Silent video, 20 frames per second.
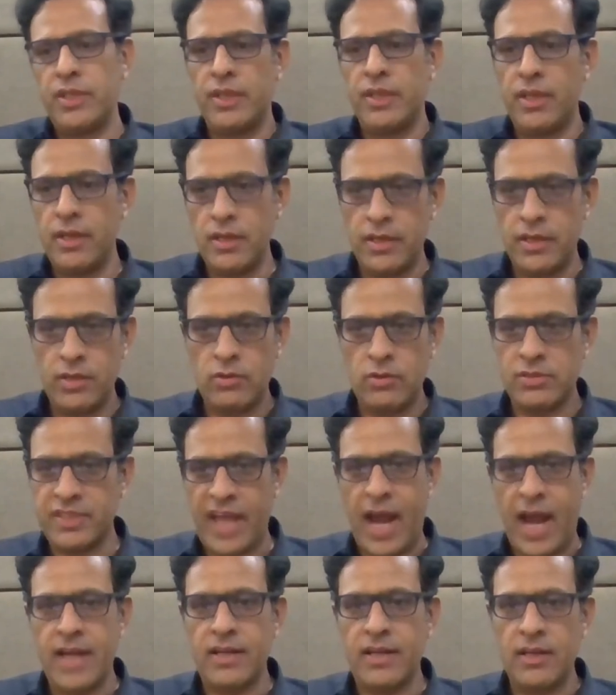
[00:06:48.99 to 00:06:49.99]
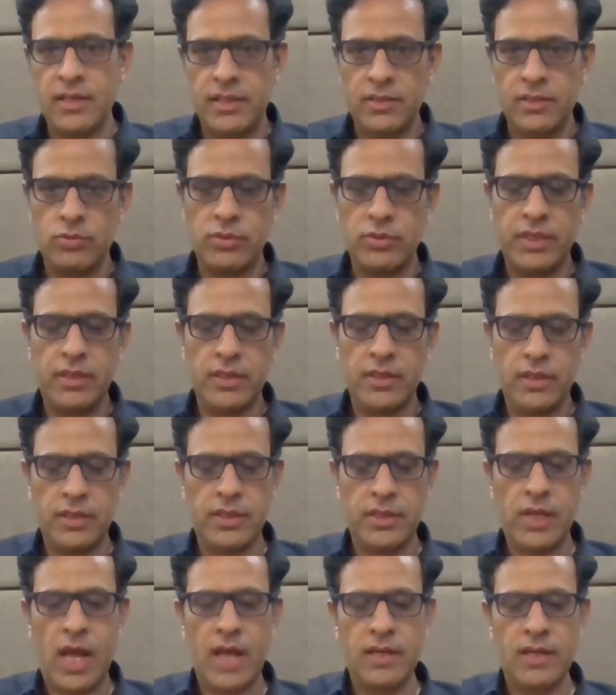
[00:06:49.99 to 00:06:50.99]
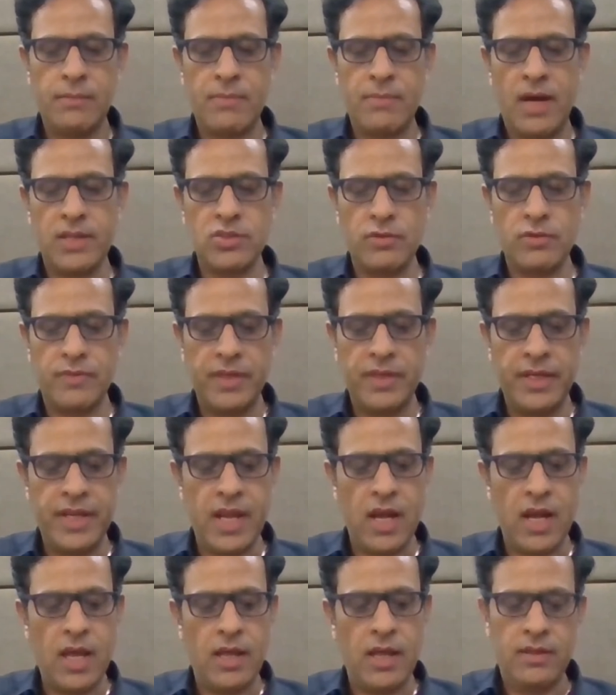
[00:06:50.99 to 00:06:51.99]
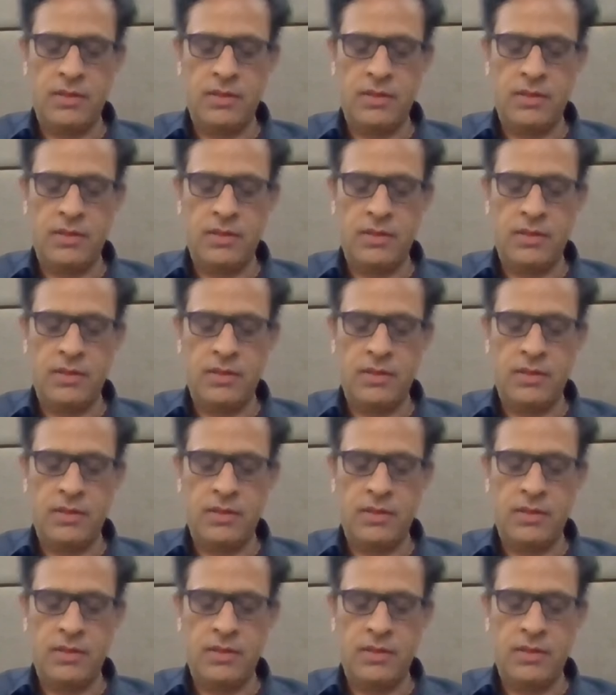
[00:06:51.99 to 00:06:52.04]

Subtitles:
you know, scattered into the other parts of India.